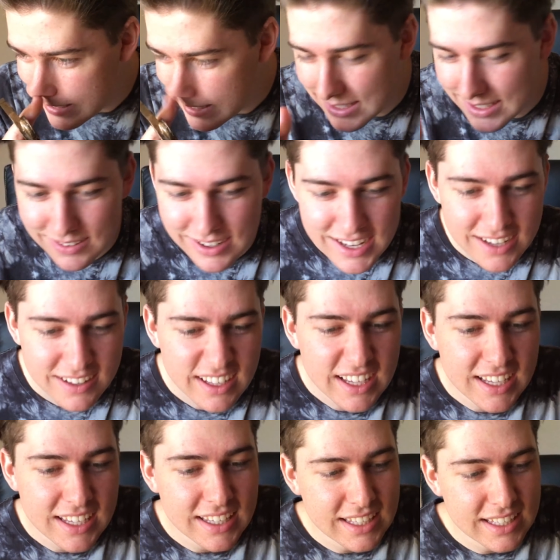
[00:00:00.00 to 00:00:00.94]
where
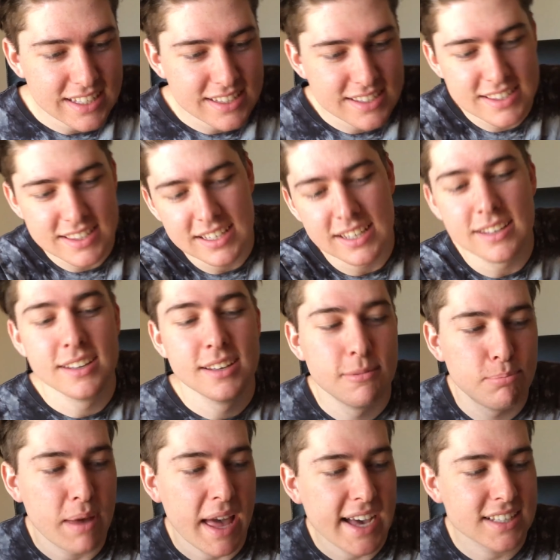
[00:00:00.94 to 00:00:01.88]
he hits the
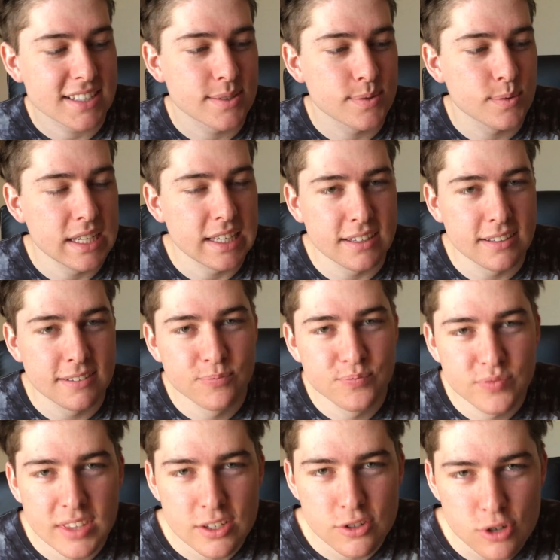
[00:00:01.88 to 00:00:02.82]
backswing
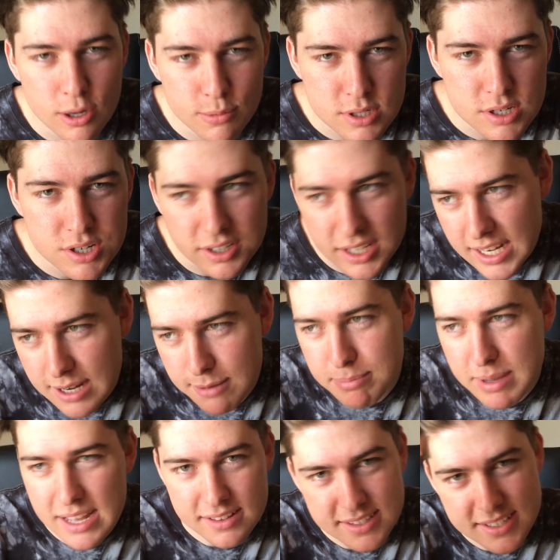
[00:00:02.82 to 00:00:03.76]
drop shot and it
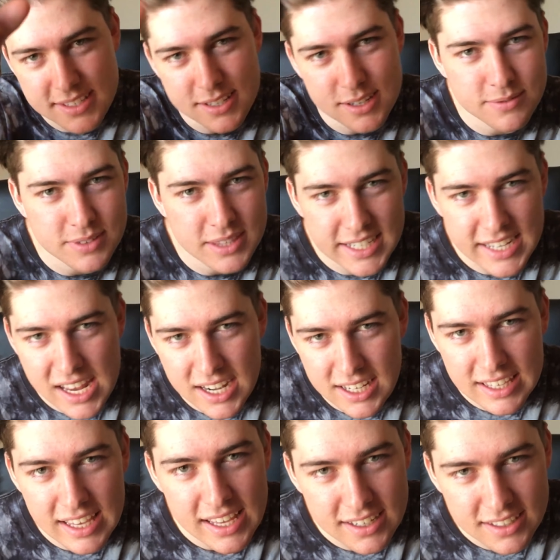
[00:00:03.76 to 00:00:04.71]
bounces over the net
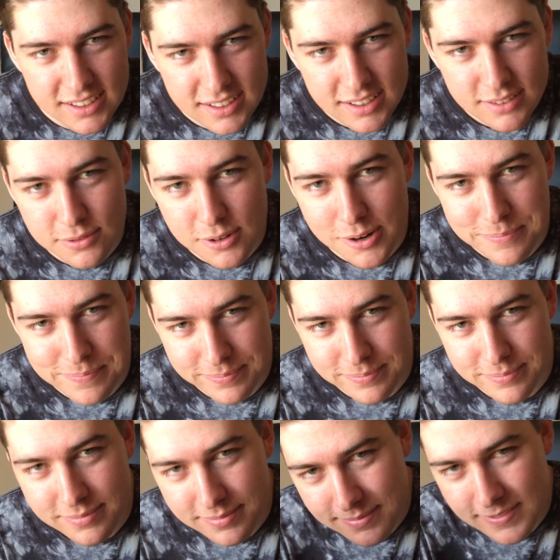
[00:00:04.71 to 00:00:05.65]
again from
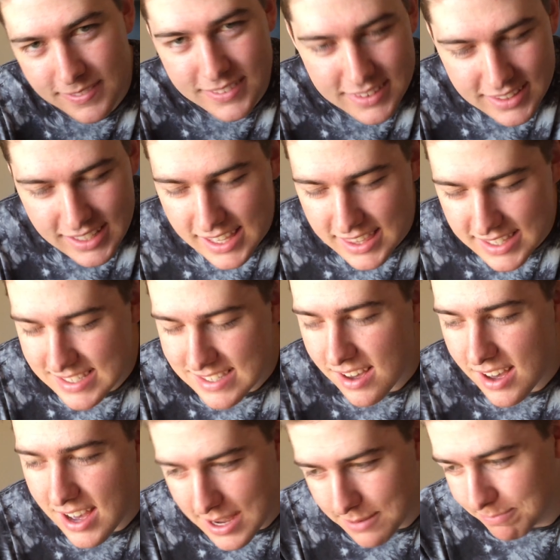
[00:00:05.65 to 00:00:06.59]
the other
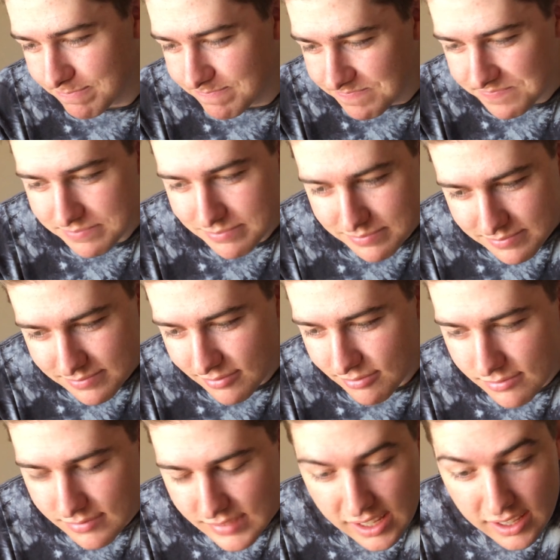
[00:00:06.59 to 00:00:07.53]
side.
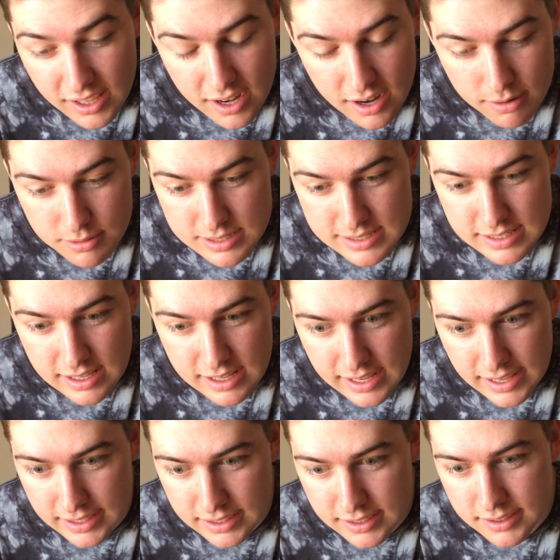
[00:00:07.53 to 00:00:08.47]
And I was
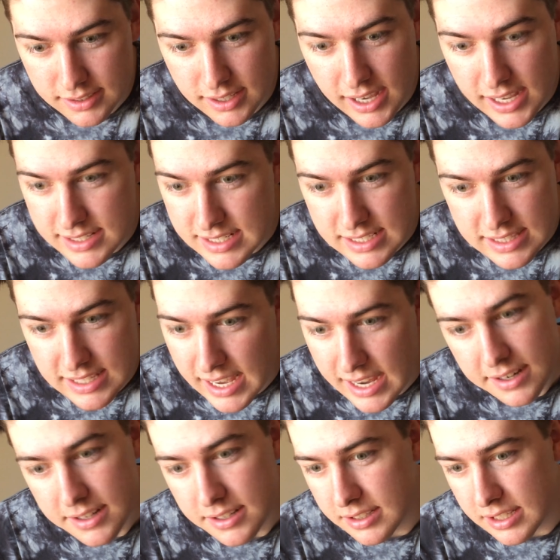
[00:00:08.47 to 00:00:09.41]
like, I did
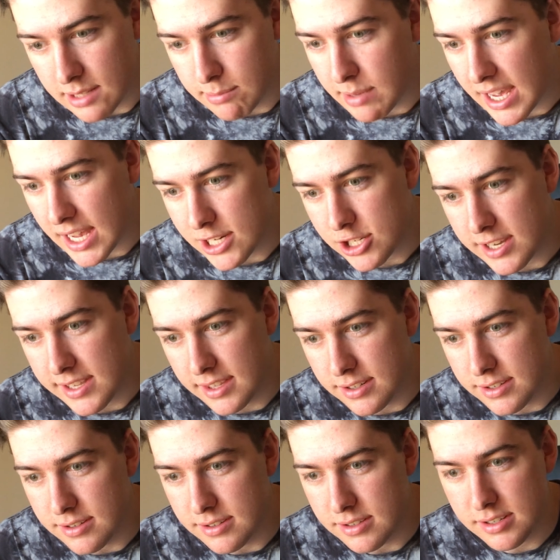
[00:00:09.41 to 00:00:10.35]
that early in the match, and the
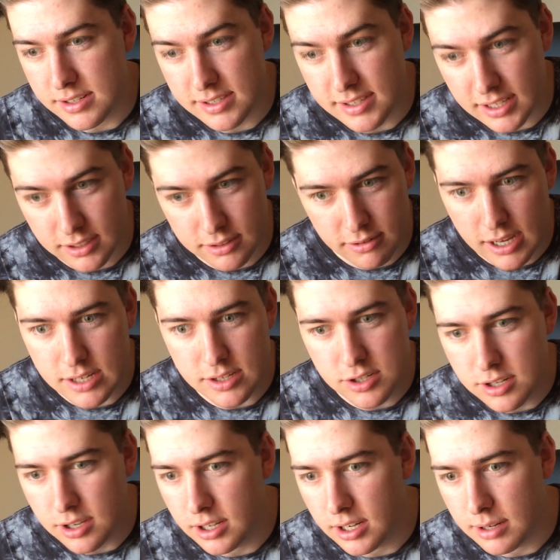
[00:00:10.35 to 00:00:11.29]
dude's just like, great
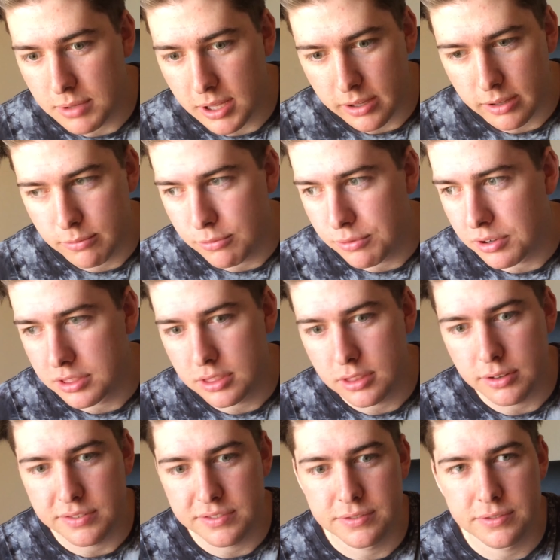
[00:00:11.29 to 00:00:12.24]
shot. And I'm like, what
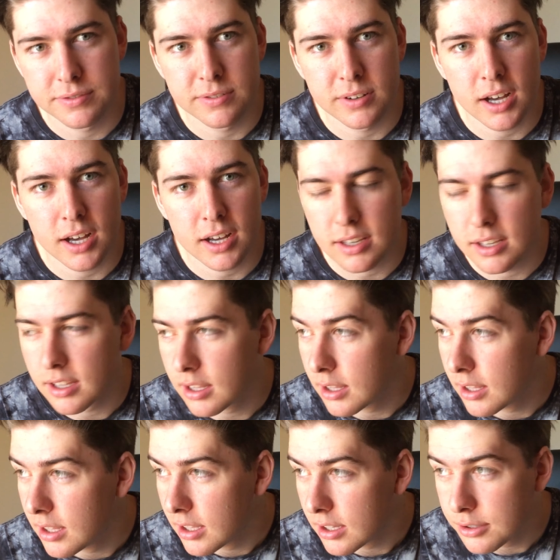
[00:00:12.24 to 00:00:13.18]
the fuck?
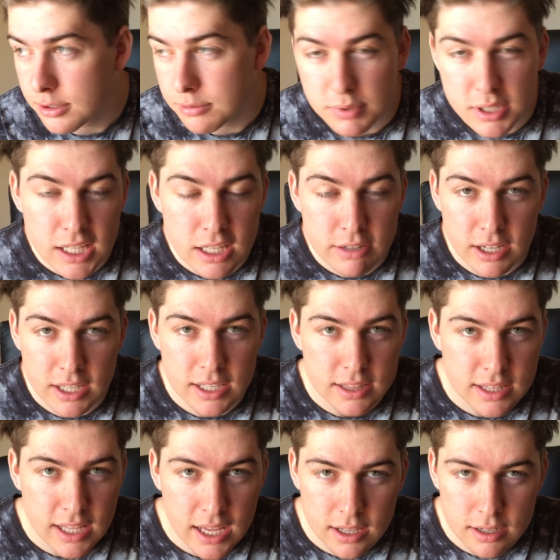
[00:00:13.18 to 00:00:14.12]
Couldn't believe I
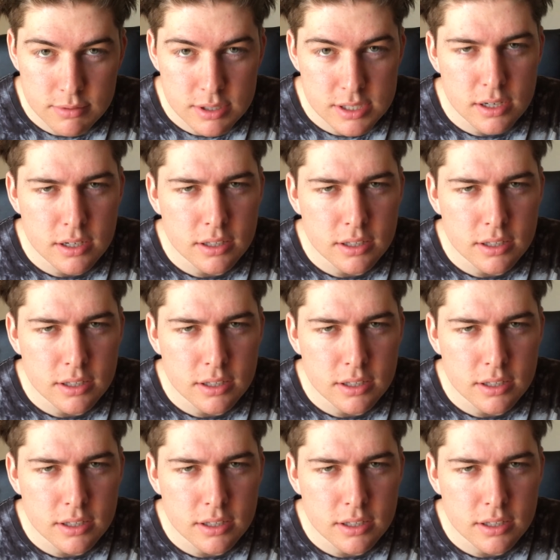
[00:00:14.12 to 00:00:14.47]
hit that. It was